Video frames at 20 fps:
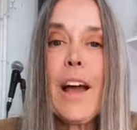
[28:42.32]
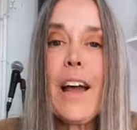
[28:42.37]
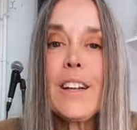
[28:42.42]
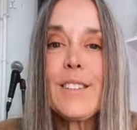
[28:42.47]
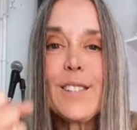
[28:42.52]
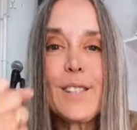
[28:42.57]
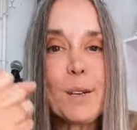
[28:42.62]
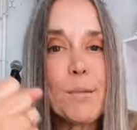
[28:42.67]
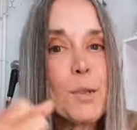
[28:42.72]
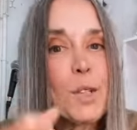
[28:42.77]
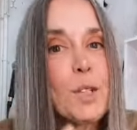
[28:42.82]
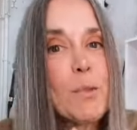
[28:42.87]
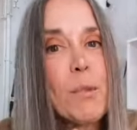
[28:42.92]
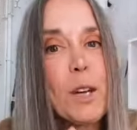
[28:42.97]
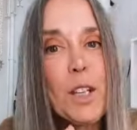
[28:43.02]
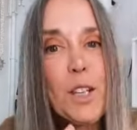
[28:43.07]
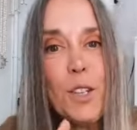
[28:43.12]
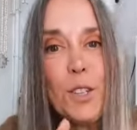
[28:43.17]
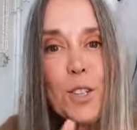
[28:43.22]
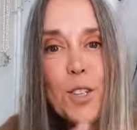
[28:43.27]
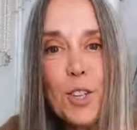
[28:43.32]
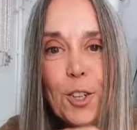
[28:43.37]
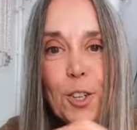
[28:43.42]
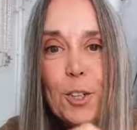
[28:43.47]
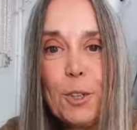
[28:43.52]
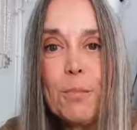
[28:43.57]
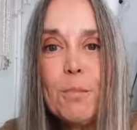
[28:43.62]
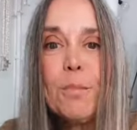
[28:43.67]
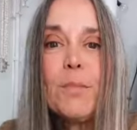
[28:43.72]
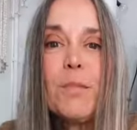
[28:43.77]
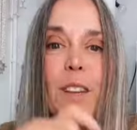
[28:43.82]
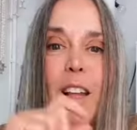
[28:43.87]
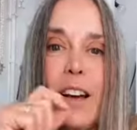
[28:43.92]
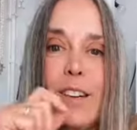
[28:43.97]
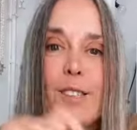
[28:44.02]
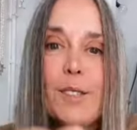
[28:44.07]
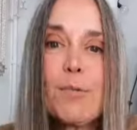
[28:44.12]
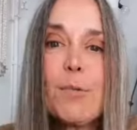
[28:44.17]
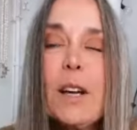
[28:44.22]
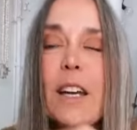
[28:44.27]
I had someone on my YouTube
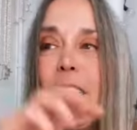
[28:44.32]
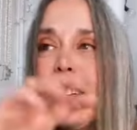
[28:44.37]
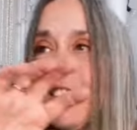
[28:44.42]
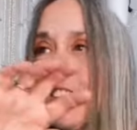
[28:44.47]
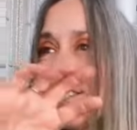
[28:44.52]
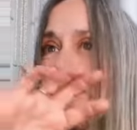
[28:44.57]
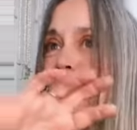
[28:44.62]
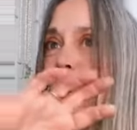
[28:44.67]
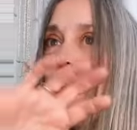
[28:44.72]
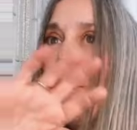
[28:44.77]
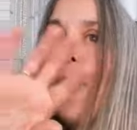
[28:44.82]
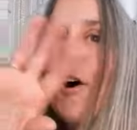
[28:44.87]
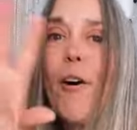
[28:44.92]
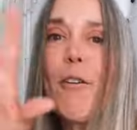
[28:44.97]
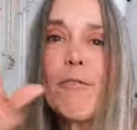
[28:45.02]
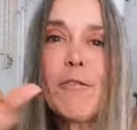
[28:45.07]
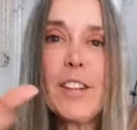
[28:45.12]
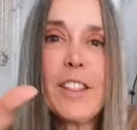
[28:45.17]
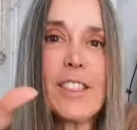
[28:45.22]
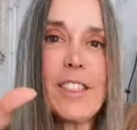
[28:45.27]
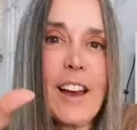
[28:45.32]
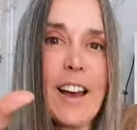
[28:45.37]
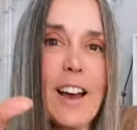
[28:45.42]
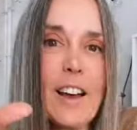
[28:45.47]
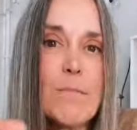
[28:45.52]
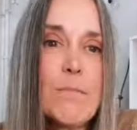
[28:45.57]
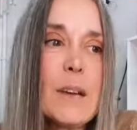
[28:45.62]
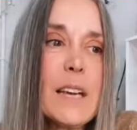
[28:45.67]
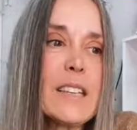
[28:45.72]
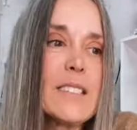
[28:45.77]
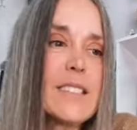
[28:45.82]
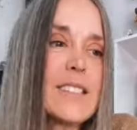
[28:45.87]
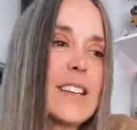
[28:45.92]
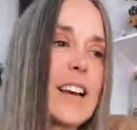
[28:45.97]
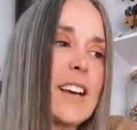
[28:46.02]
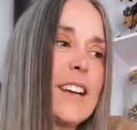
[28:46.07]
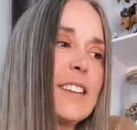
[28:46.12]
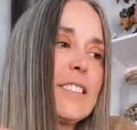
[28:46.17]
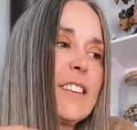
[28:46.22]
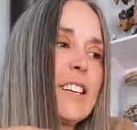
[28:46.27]
last week just go off at that, me
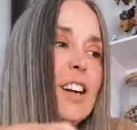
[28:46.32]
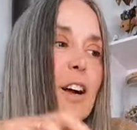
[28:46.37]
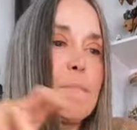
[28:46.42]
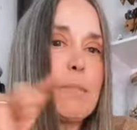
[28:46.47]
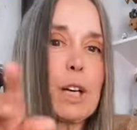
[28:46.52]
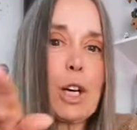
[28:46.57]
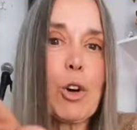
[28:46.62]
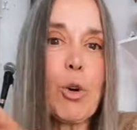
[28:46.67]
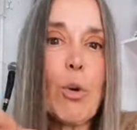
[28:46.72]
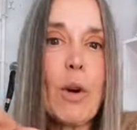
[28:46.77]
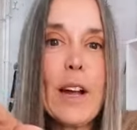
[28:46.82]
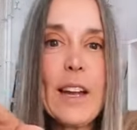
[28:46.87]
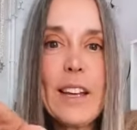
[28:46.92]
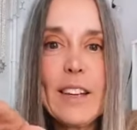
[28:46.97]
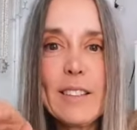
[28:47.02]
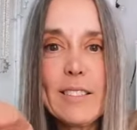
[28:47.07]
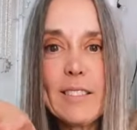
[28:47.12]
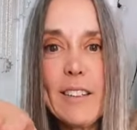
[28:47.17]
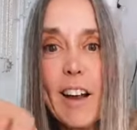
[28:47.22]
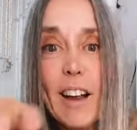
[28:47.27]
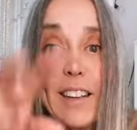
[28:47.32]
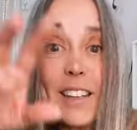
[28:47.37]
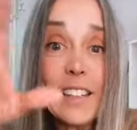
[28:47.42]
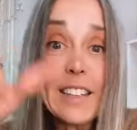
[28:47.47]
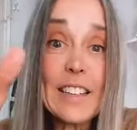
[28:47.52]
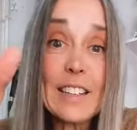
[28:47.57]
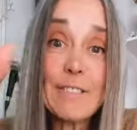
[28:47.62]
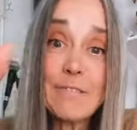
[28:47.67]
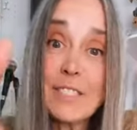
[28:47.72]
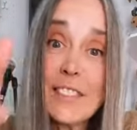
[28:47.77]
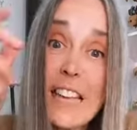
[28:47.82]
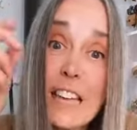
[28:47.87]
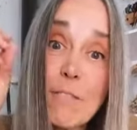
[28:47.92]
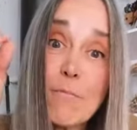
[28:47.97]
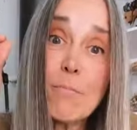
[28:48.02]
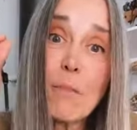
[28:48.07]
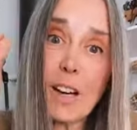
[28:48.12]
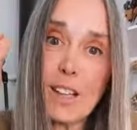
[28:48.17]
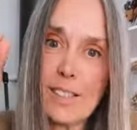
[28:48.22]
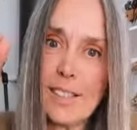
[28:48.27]
saying that I'm a queen. I didn't even
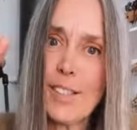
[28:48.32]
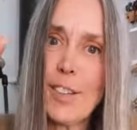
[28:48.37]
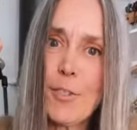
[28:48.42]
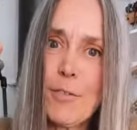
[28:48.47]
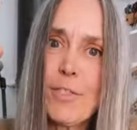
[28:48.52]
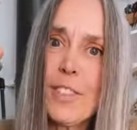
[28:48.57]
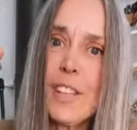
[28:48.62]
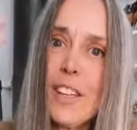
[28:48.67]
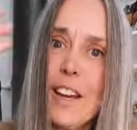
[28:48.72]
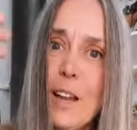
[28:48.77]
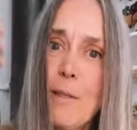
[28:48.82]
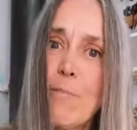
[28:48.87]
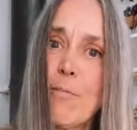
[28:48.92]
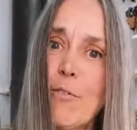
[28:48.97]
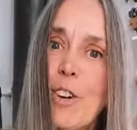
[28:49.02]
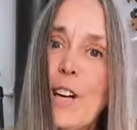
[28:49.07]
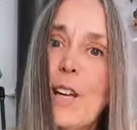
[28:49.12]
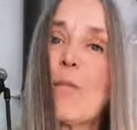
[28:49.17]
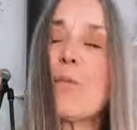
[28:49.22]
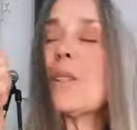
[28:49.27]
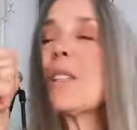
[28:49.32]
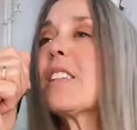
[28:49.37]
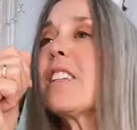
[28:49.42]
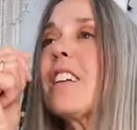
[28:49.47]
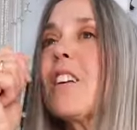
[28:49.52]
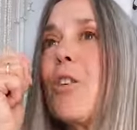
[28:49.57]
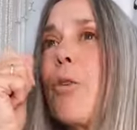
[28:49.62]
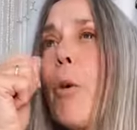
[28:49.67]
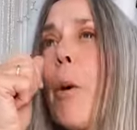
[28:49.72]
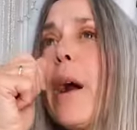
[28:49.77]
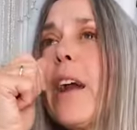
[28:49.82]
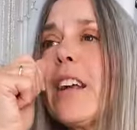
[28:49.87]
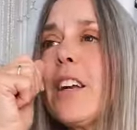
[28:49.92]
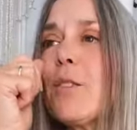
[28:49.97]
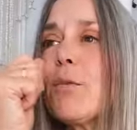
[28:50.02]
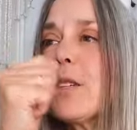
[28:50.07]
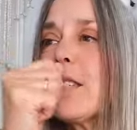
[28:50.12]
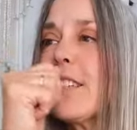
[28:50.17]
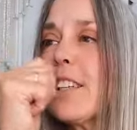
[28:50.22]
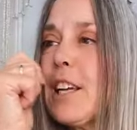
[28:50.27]
give myself the name Frequency Queen.
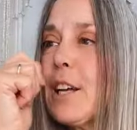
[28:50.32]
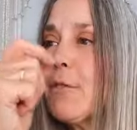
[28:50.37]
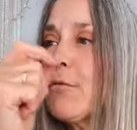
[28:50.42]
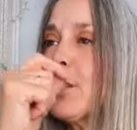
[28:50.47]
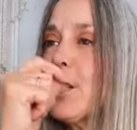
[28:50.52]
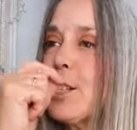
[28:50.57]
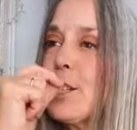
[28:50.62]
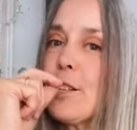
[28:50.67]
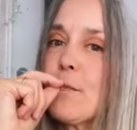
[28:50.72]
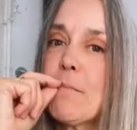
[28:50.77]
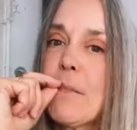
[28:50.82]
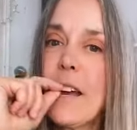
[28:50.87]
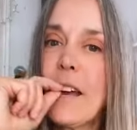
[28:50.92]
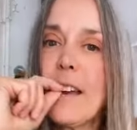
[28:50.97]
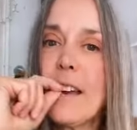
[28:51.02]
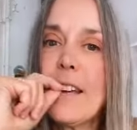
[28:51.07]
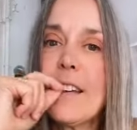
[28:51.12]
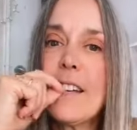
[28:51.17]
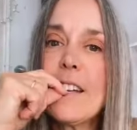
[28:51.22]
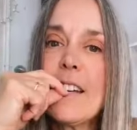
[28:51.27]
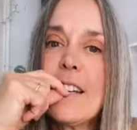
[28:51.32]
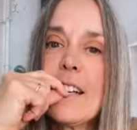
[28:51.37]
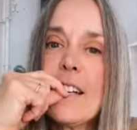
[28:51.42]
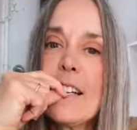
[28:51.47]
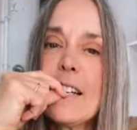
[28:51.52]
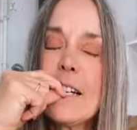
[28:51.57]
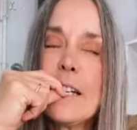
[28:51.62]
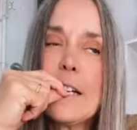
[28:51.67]
It was given to me.